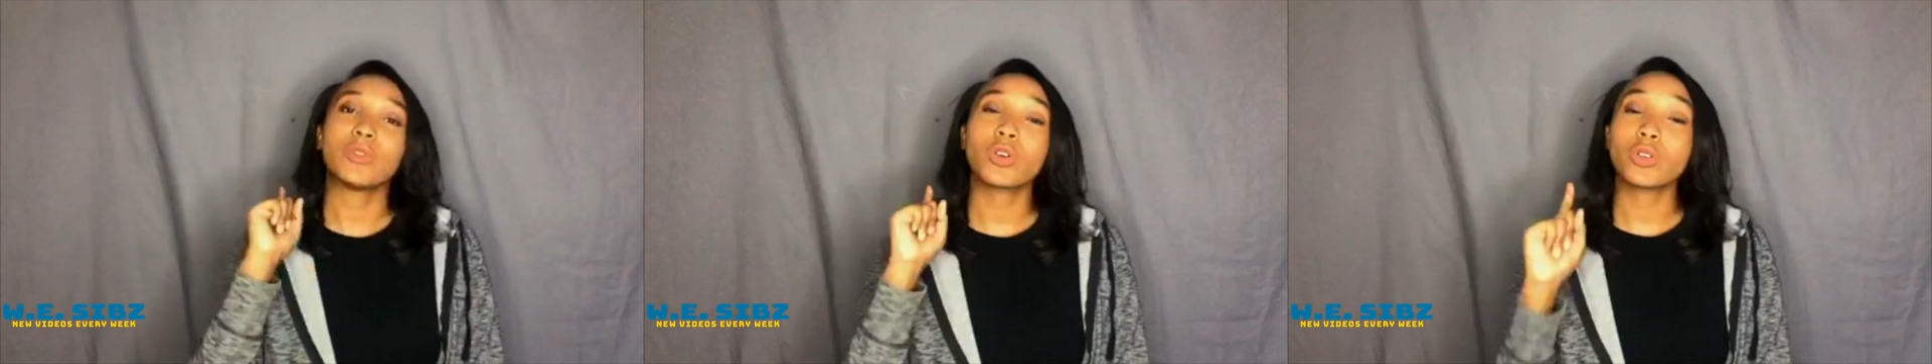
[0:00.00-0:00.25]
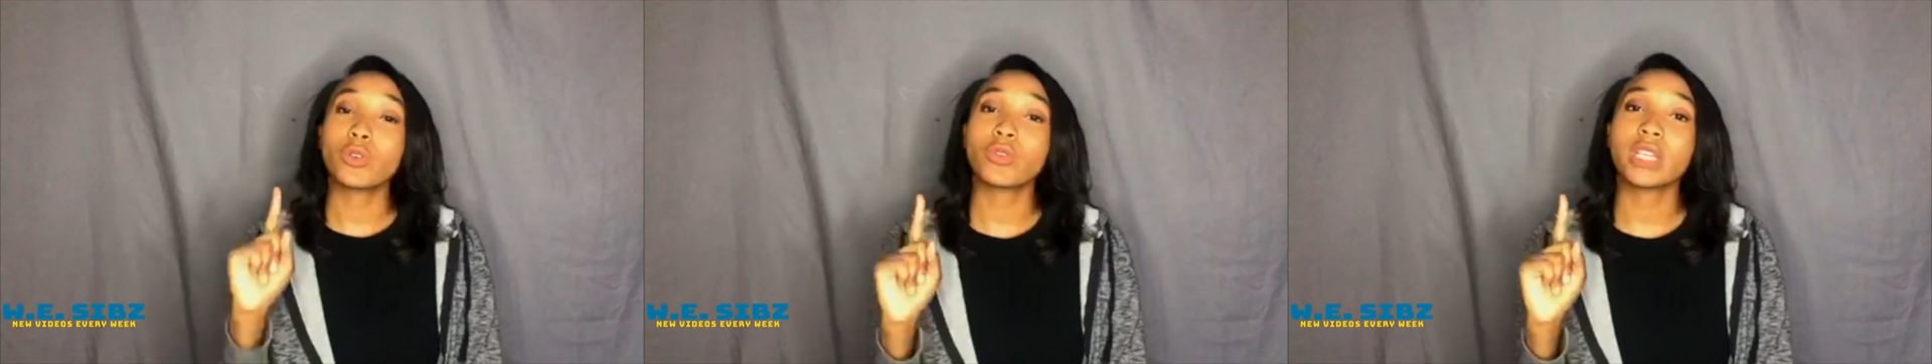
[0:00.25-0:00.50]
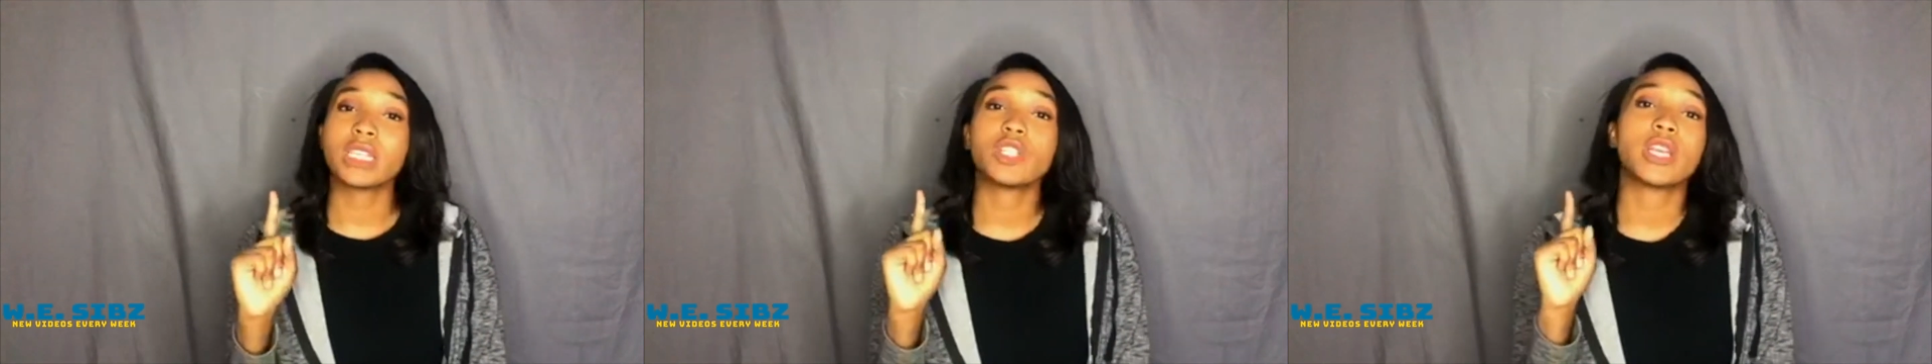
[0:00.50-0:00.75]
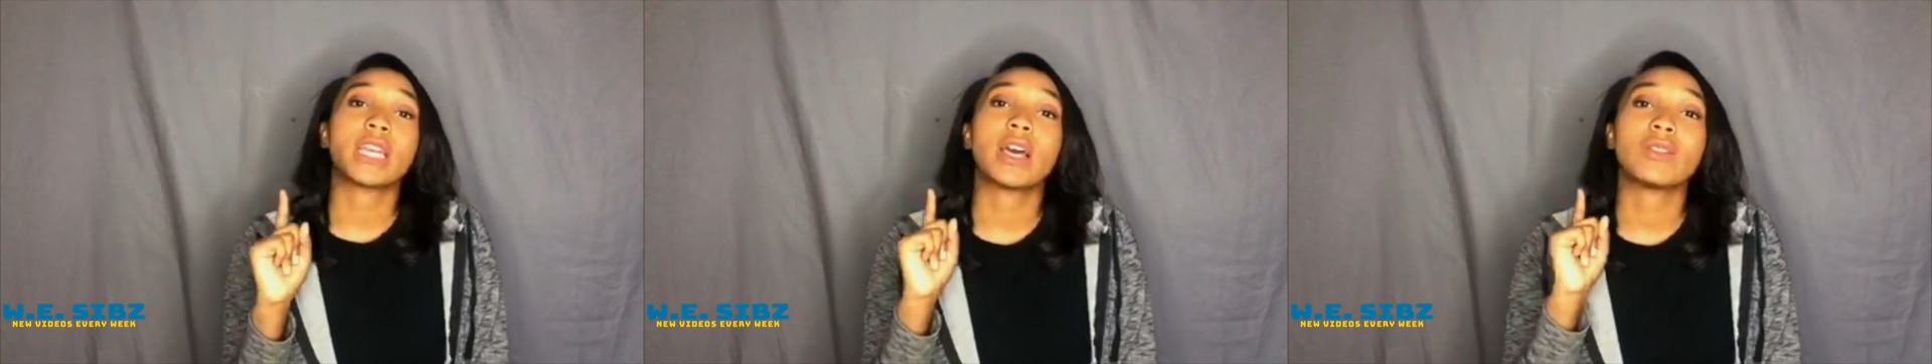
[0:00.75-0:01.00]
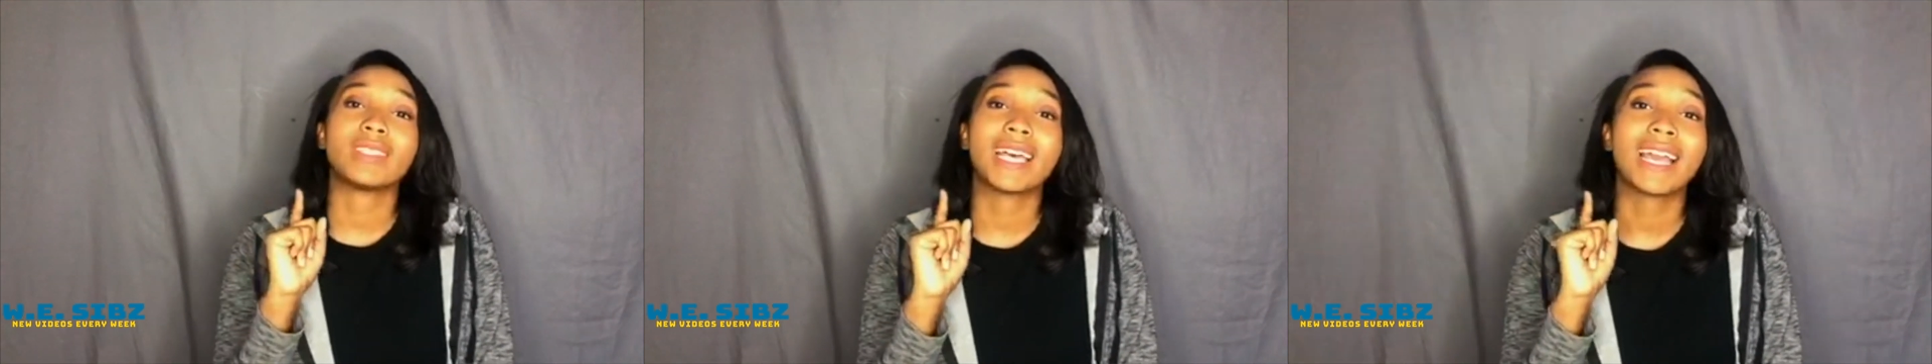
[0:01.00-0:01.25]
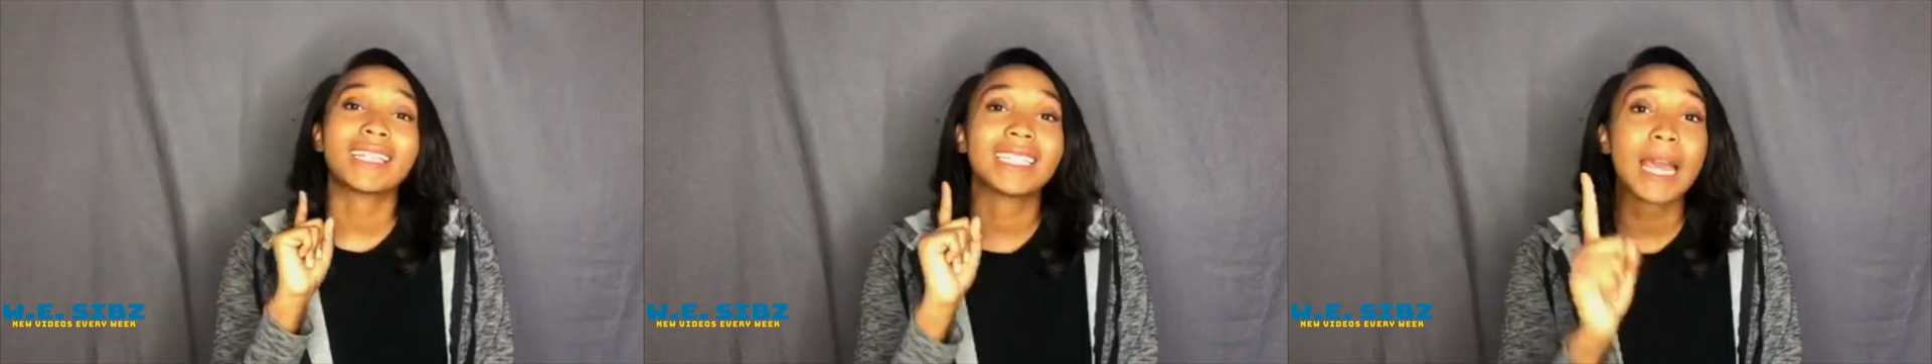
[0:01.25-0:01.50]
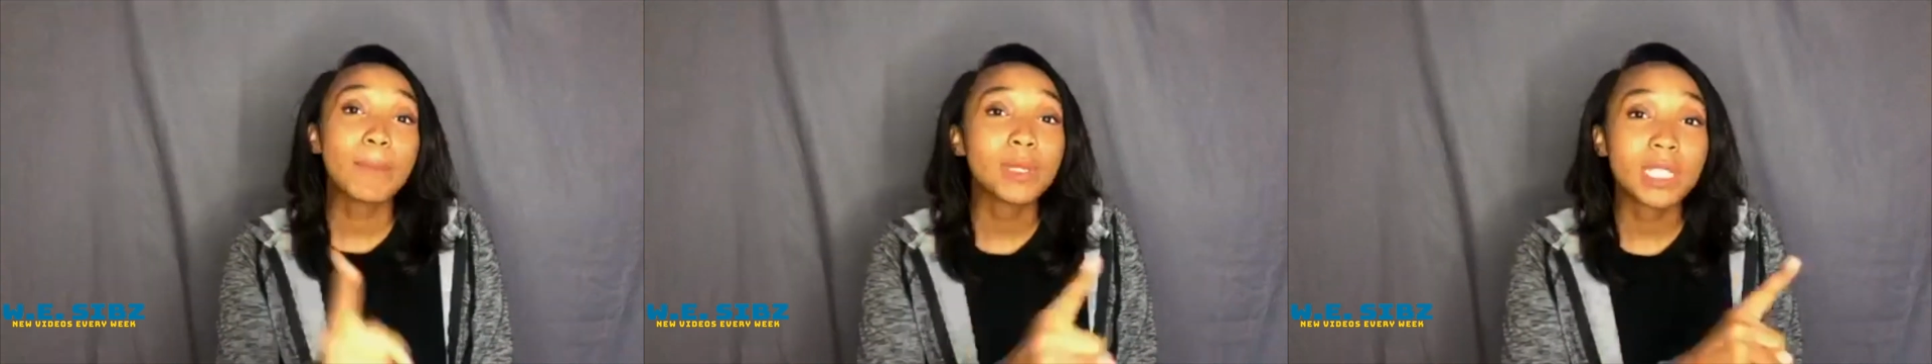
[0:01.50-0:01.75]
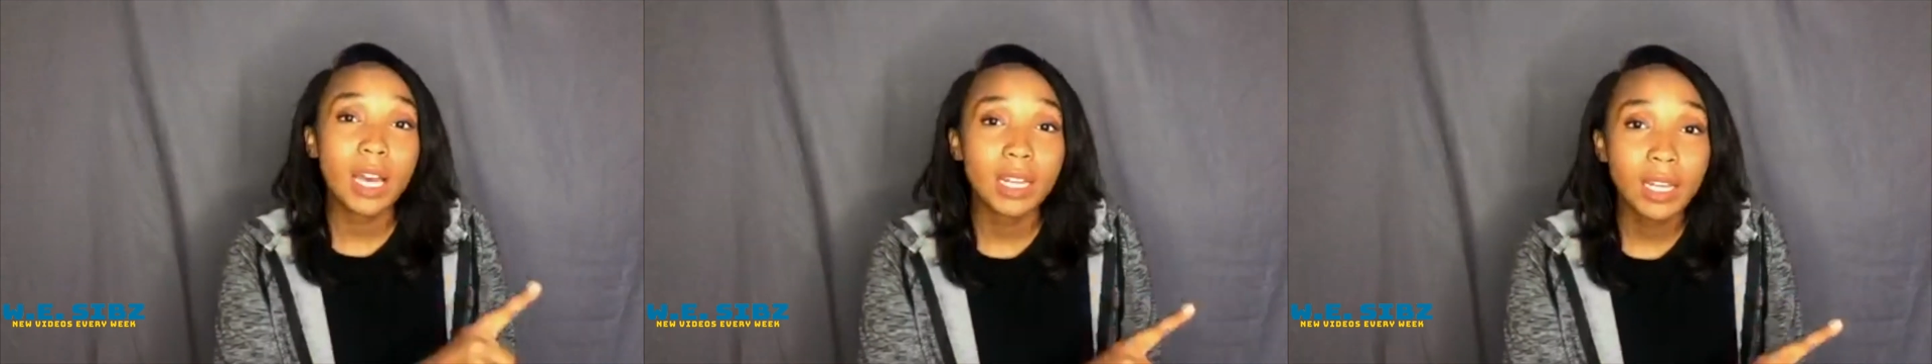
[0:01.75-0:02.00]
don't forget to check out Zach's
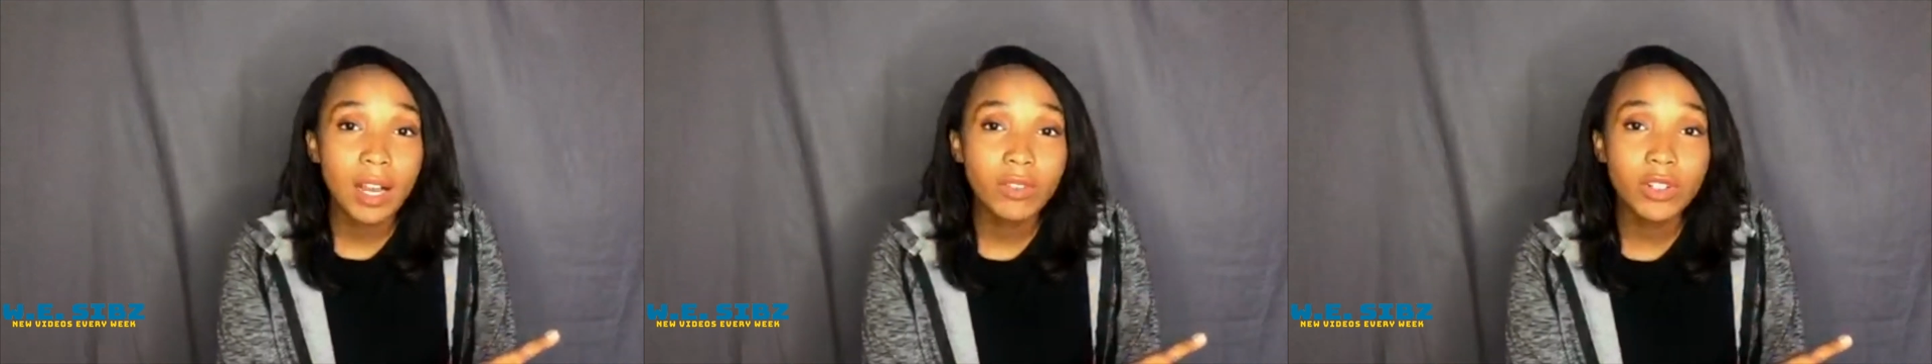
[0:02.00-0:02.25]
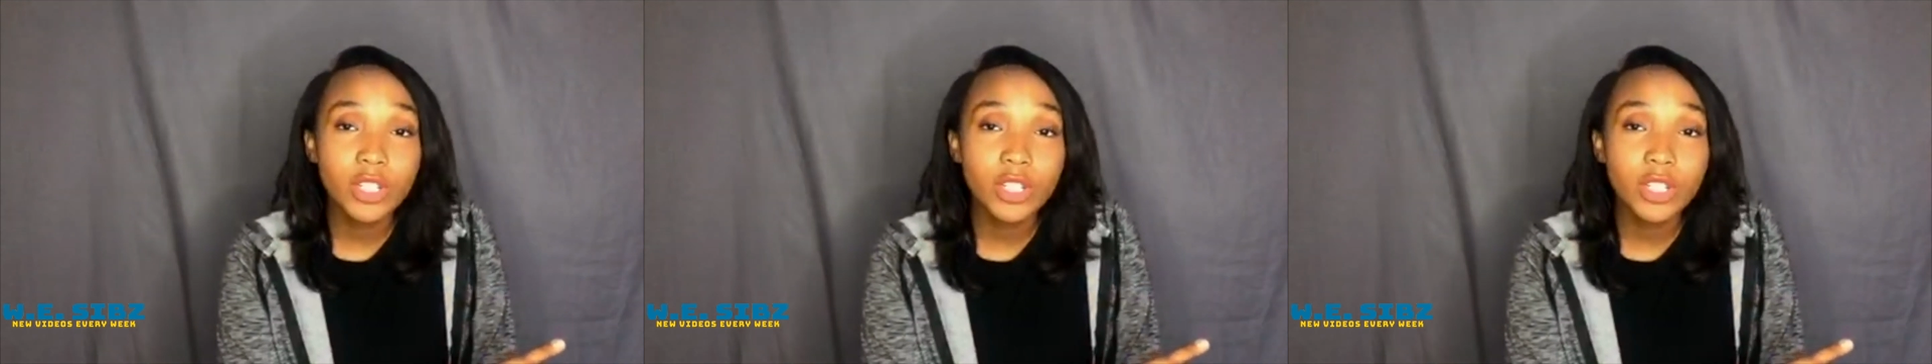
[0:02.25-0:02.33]
episodic coverage